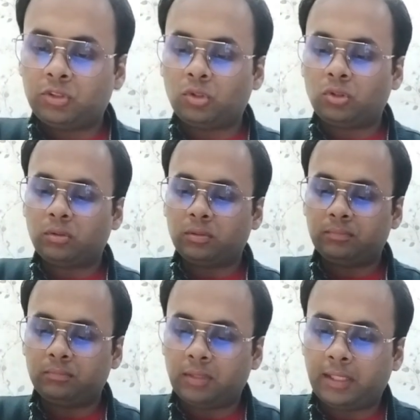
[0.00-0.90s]
so
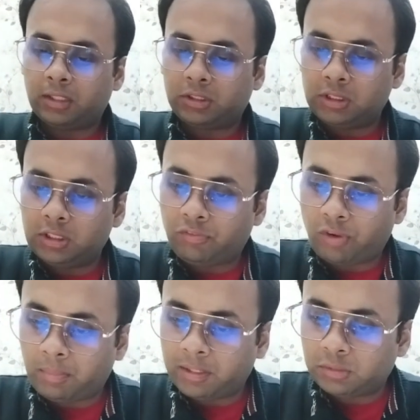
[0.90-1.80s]
let us see if
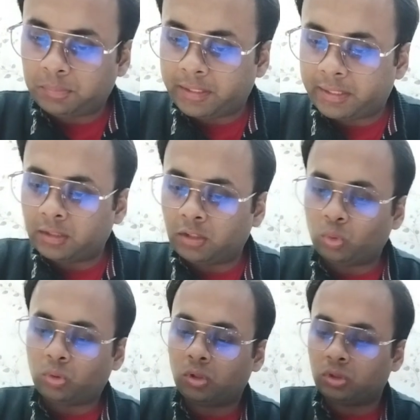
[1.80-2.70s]
Raman is speaking the
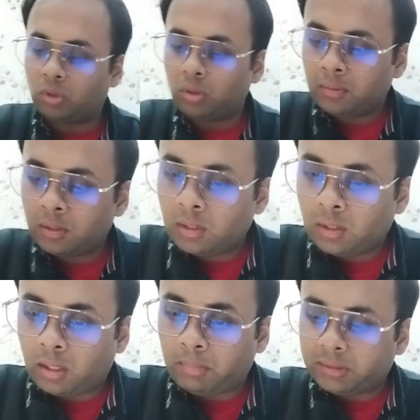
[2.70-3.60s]
truth also.
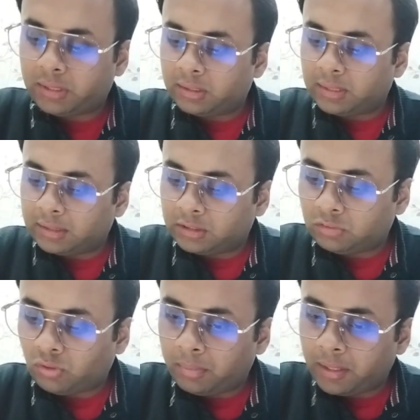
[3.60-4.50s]
Raman says that he
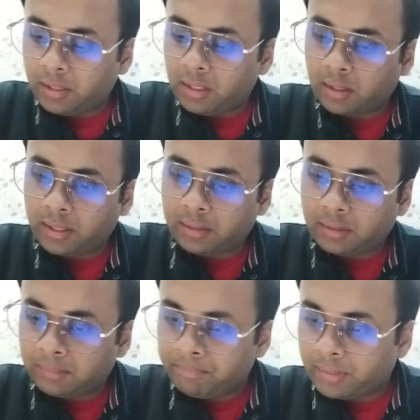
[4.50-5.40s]
is from Delhi,
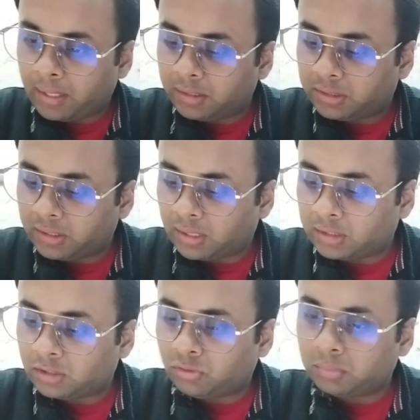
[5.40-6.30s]
correct, and he says
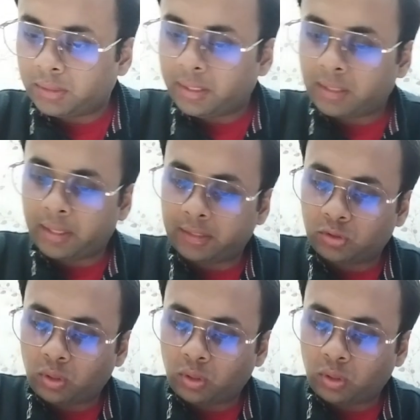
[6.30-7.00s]
Rajan is from Chennai, correct.